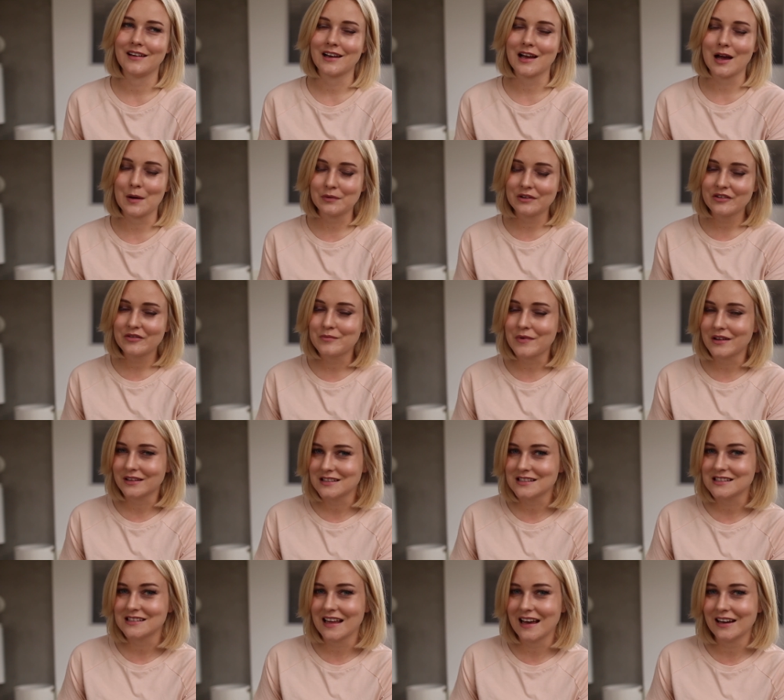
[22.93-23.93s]
couple of
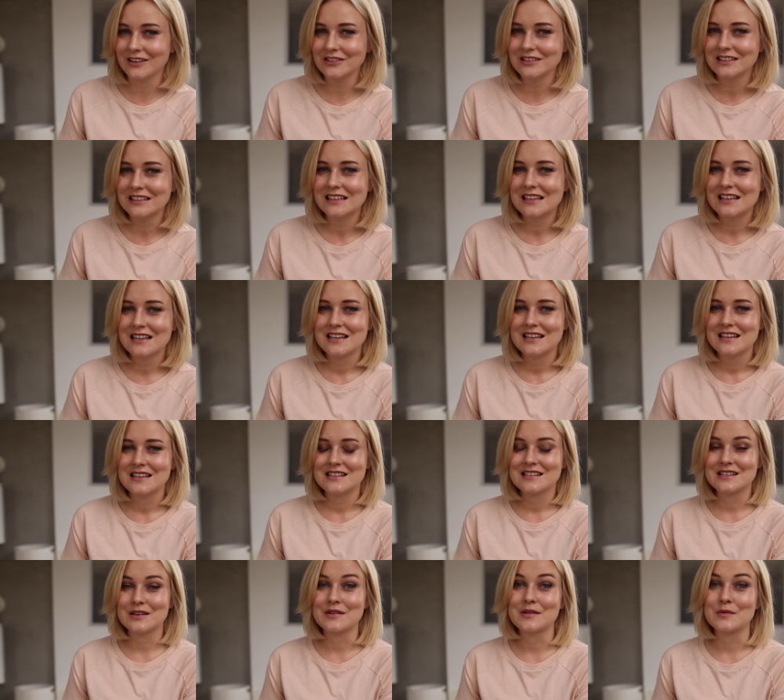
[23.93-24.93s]
months now
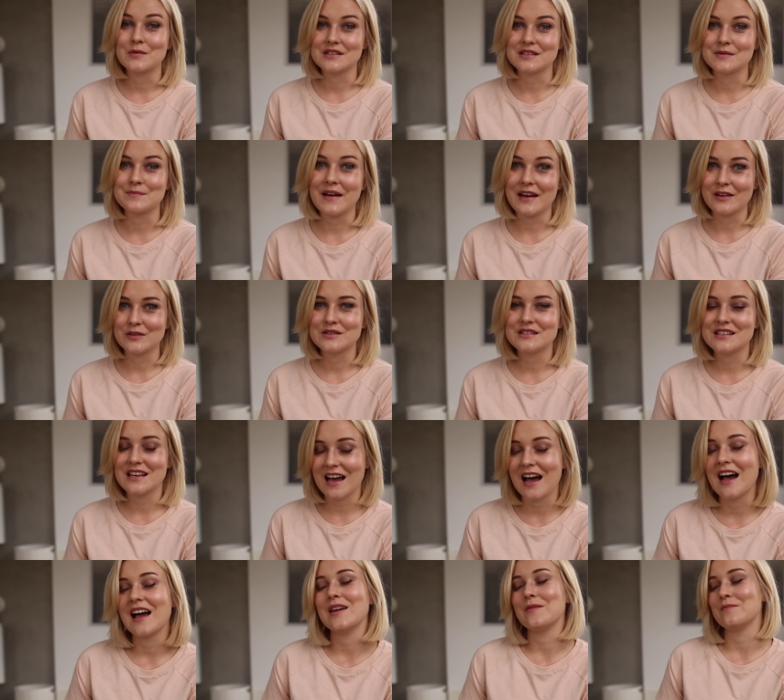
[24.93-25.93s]
so it was about
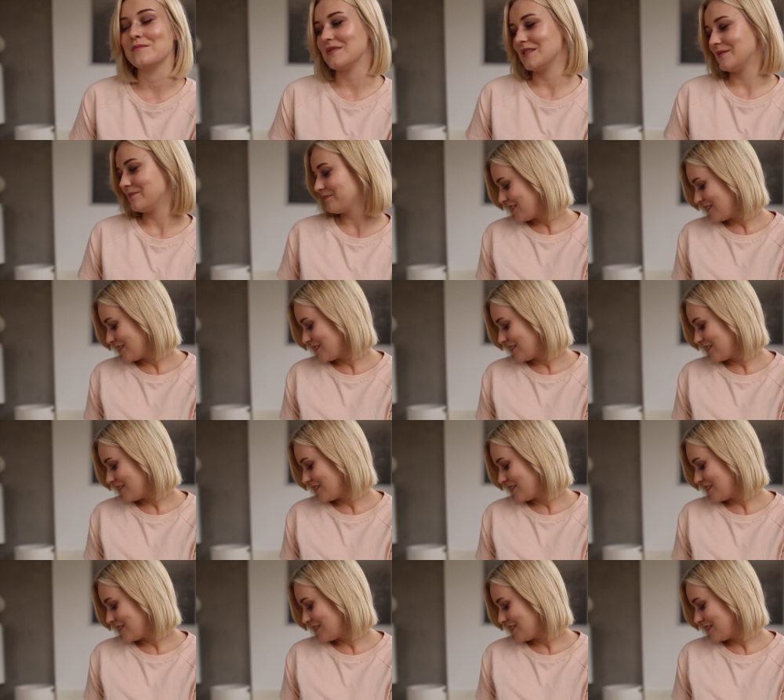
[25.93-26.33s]
time.